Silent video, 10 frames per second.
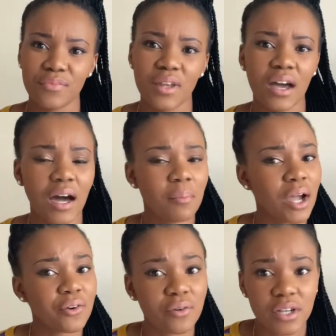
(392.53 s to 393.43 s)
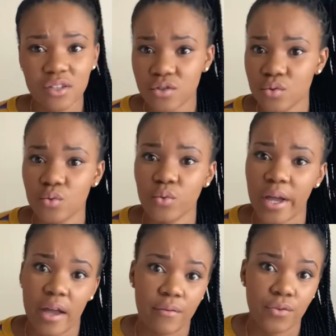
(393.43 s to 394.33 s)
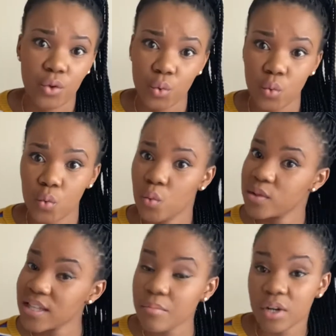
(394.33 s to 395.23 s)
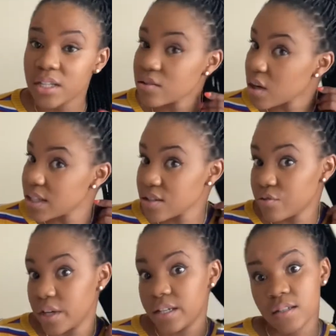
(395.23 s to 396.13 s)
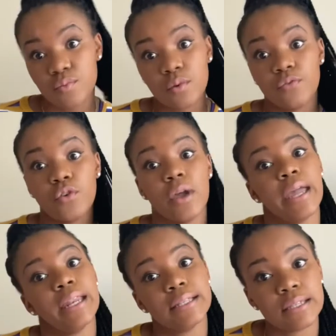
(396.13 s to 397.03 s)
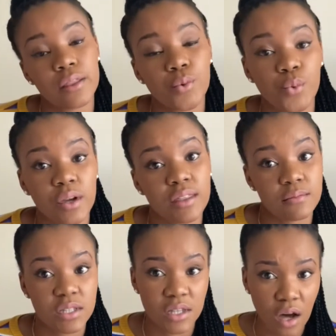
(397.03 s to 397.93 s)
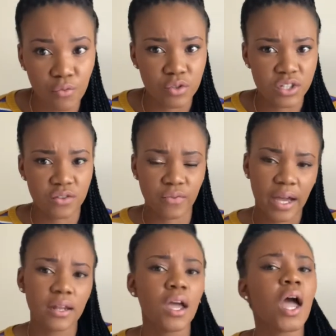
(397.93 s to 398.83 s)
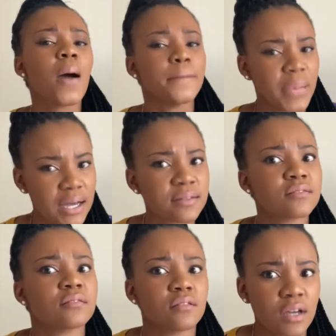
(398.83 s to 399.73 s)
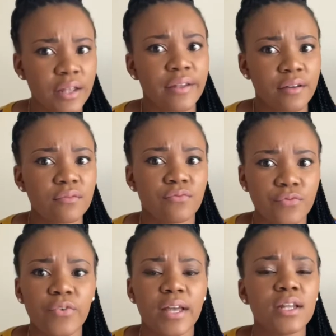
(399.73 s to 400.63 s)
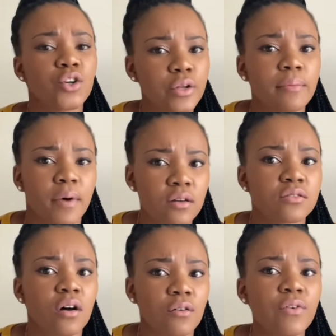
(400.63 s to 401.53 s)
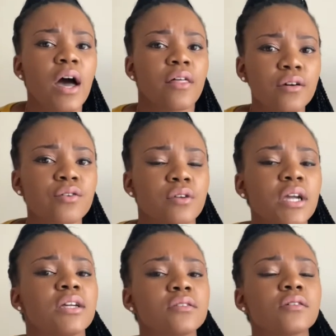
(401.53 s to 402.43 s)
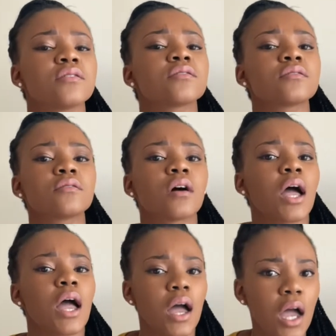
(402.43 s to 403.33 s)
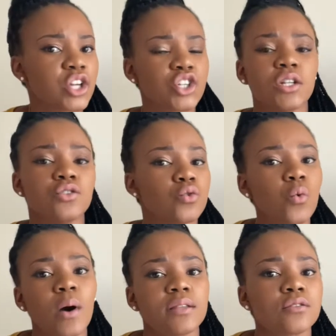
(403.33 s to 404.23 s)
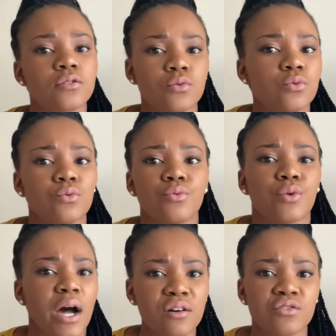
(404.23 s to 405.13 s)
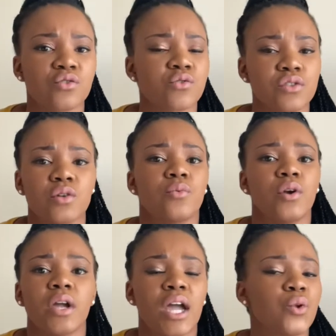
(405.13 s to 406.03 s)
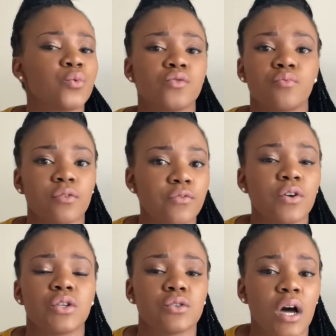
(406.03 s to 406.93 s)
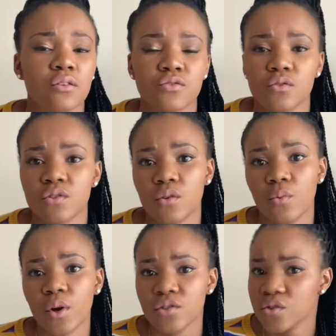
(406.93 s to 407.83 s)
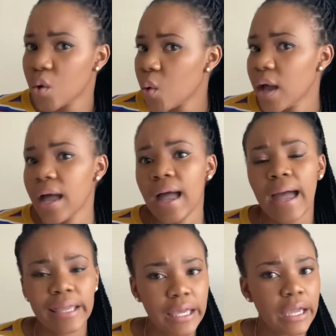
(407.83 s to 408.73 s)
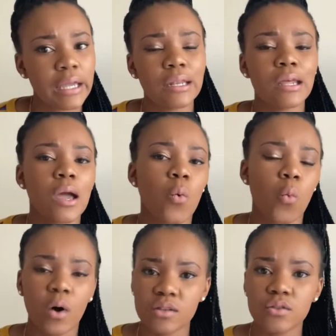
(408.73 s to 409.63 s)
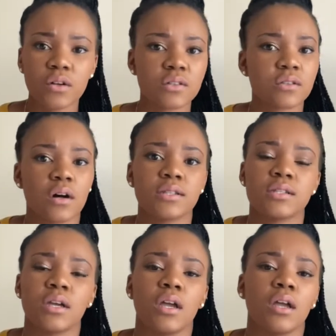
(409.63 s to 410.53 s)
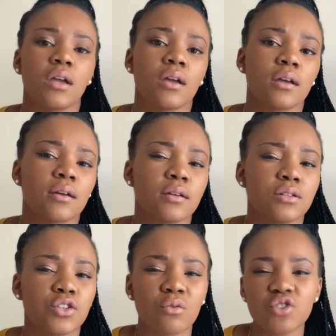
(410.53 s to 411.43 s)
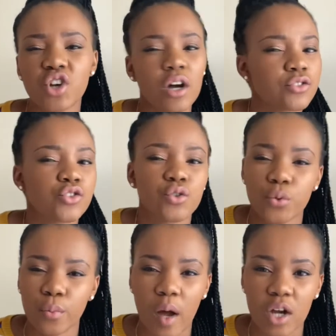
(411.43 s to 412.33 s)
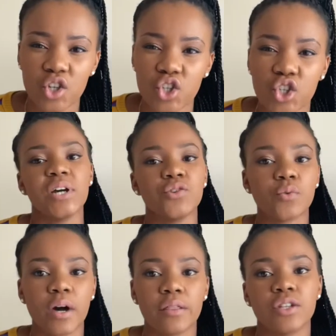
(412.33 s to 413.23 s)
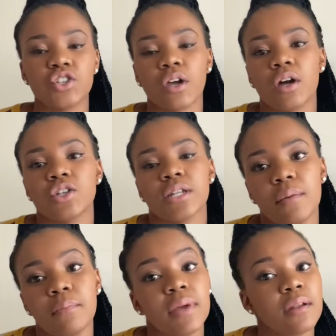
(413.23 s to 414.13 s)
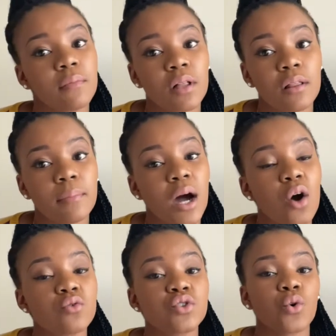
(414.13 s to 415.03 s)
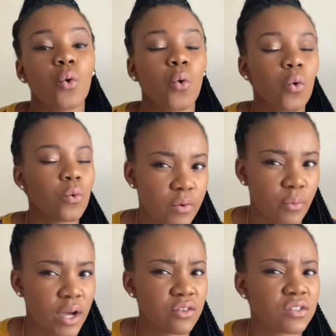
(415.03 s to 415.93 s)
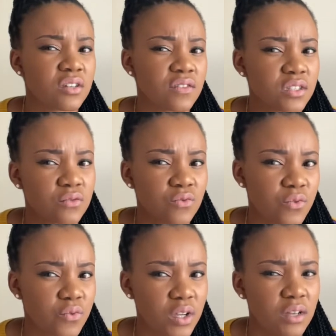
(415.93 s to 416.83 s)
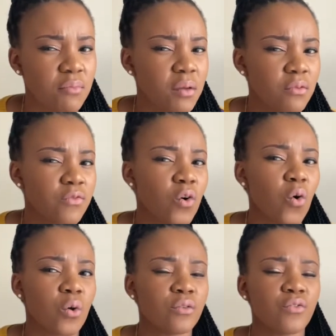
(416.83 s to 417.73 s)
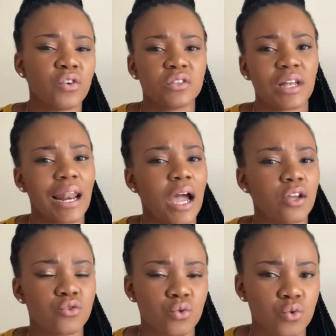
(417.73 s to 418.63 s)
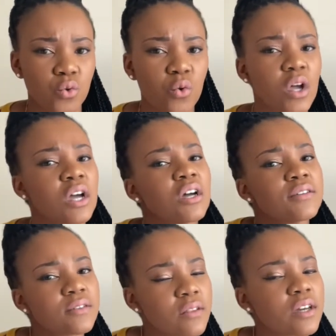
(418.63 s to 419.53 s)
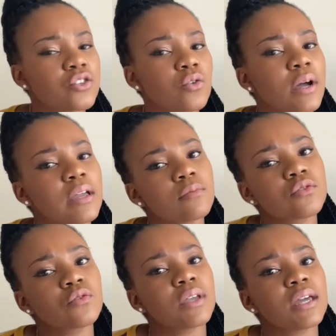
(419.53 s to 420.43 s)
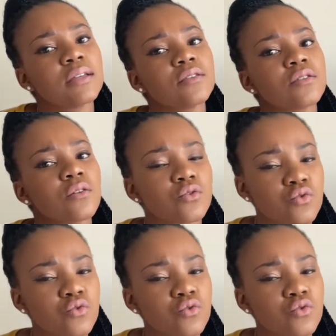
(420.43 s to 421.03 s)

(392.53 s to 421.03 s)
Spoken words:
agree to have you. Some content creators prefer editing the work themselves, which is fine, but a fairly good amount of other creators actually do want to outsource the work and would prefer to outsource the work. So again, once you're starting, don't charge too much. I'd rather charge a minimal amount, or run your services for free, maybe for the first client or two, so that you are able to get those